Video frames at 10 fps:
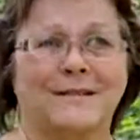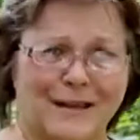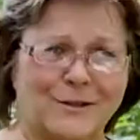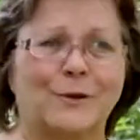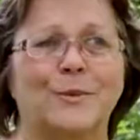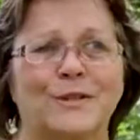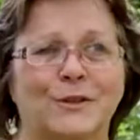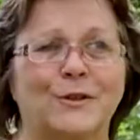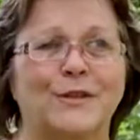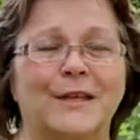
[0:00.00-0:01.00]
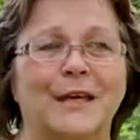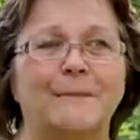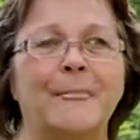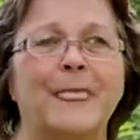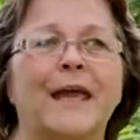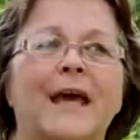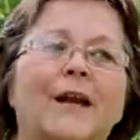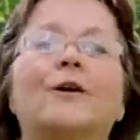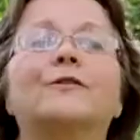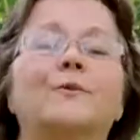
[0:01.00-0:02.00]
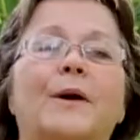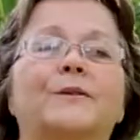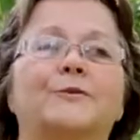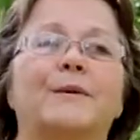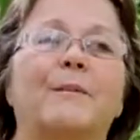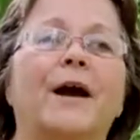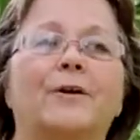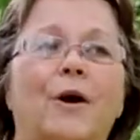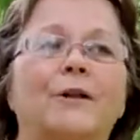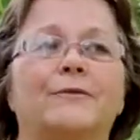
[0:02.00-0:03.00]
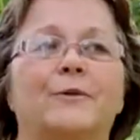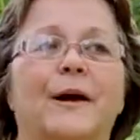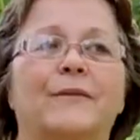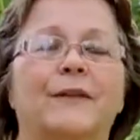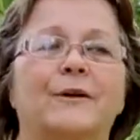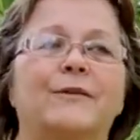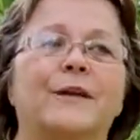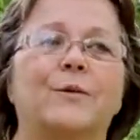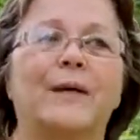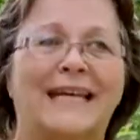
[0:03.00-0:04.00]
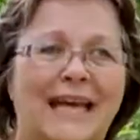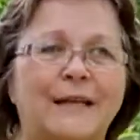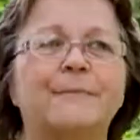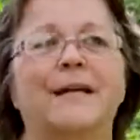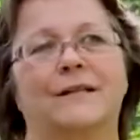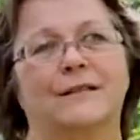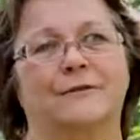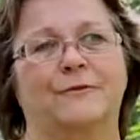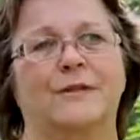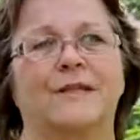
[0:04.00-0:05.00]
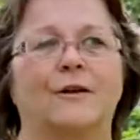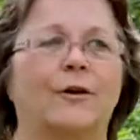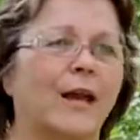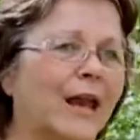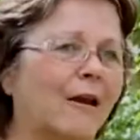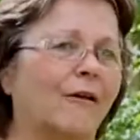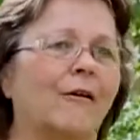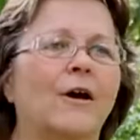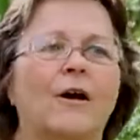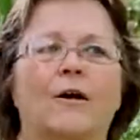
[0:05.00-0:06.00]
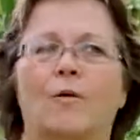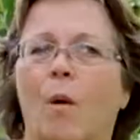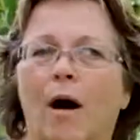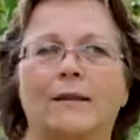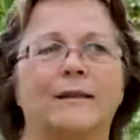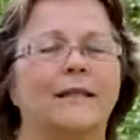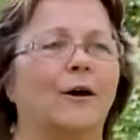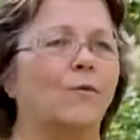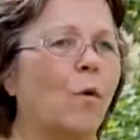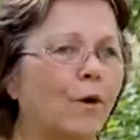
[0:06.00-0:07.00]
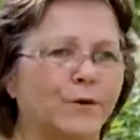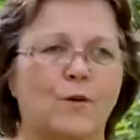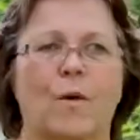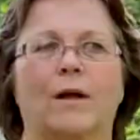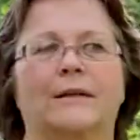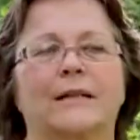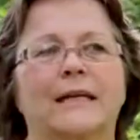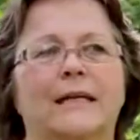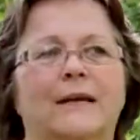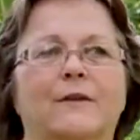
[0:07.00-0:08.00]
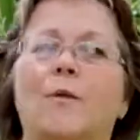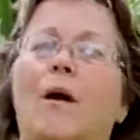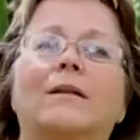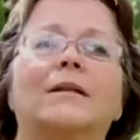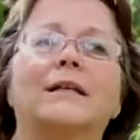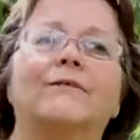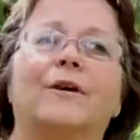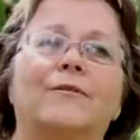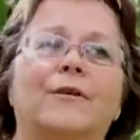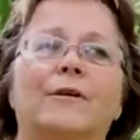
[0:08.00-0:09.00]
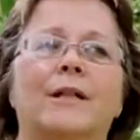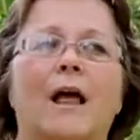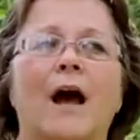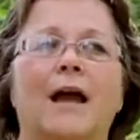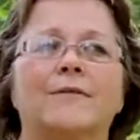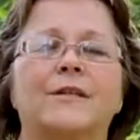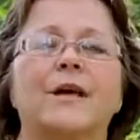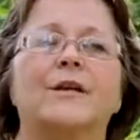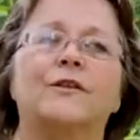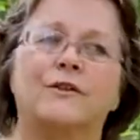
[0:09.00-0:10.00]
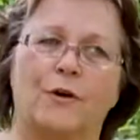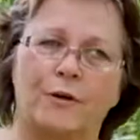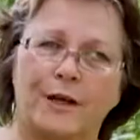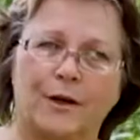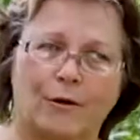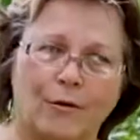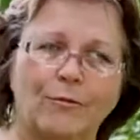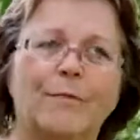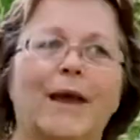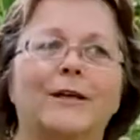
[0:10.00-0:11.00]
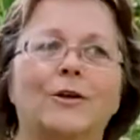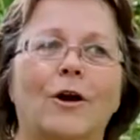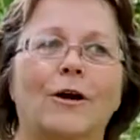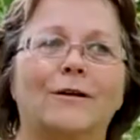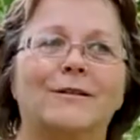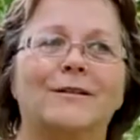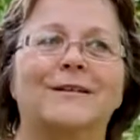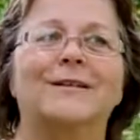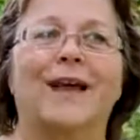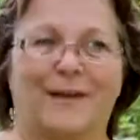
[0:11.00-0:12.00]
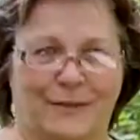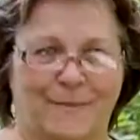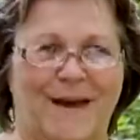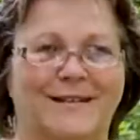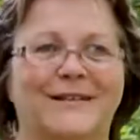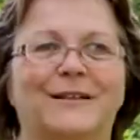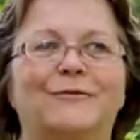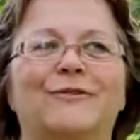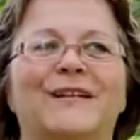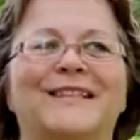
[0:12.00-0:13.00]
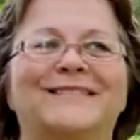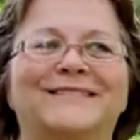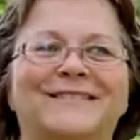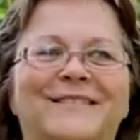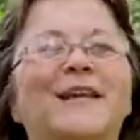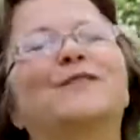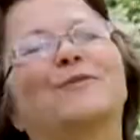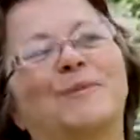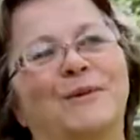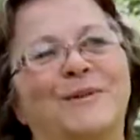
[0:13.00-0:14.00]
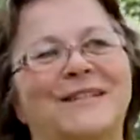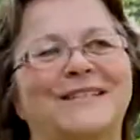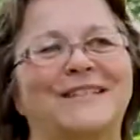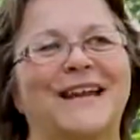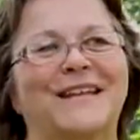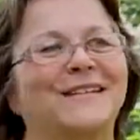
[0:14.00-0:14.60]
That's always a good thing. And I also want to remind all of you out there that we can make a difference in our air quality, our water quality, and the quality of our very lives, starting in our own backyards at the back 10 feet. Thanks for being with us today.